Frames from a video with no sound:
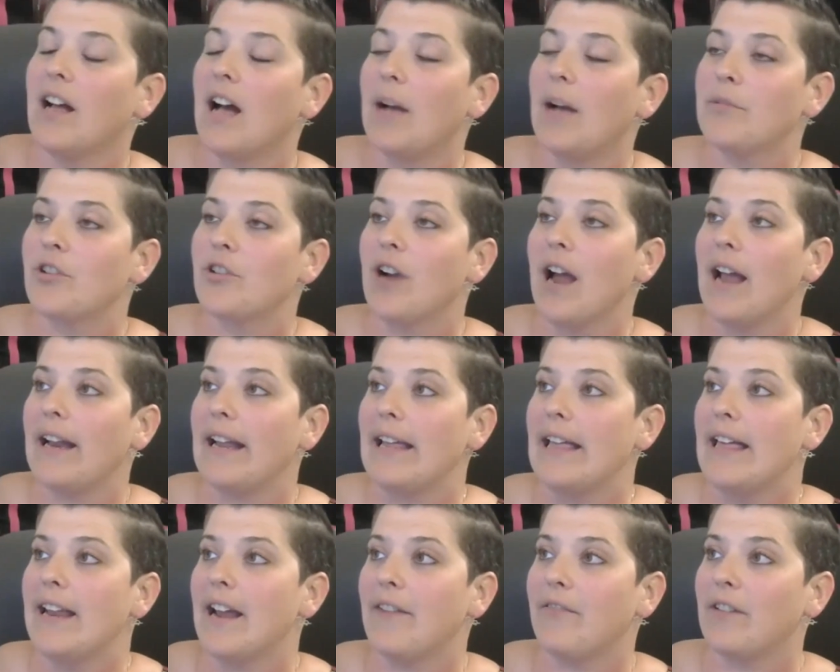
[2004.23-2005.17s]
I'm trying to
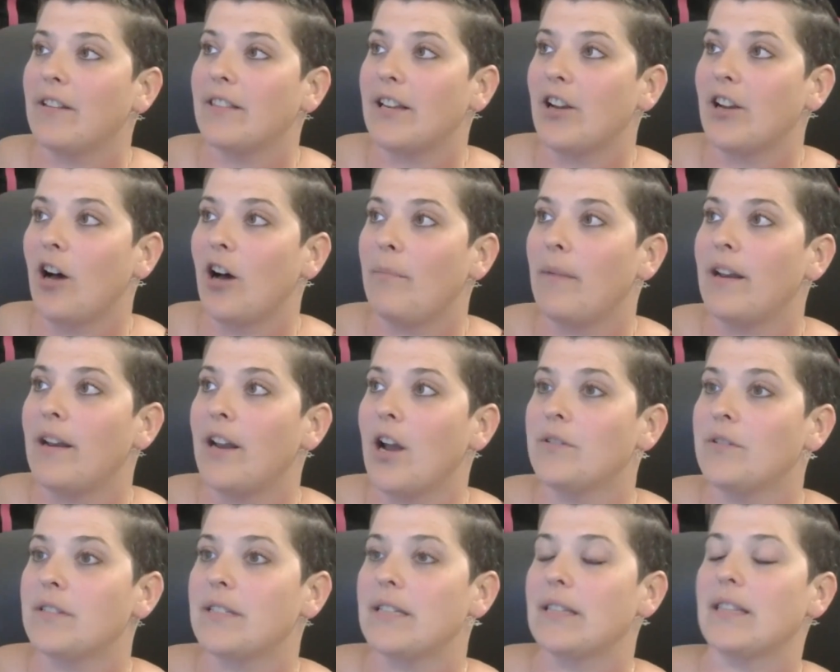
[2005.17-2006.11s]
hit everything, all my
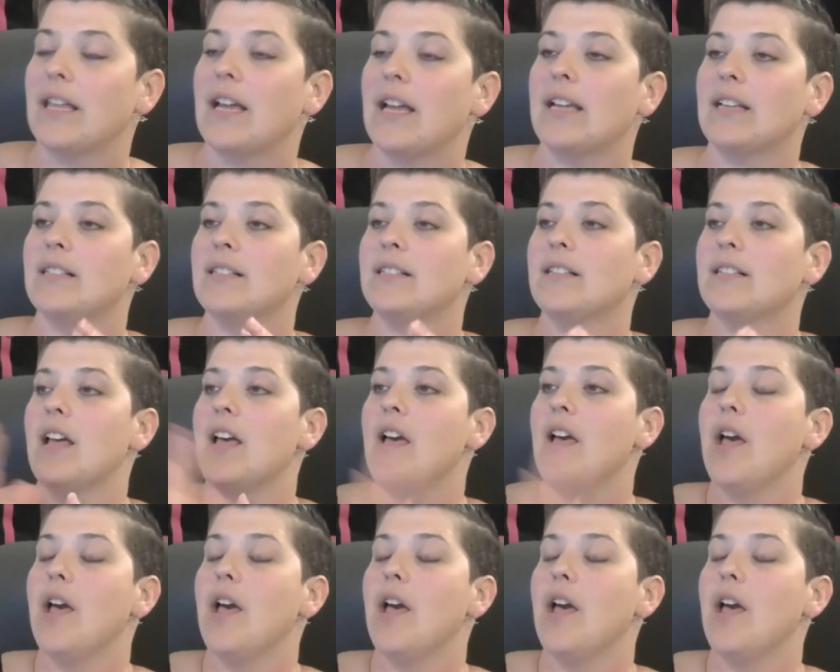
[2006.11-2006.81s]
notes and things.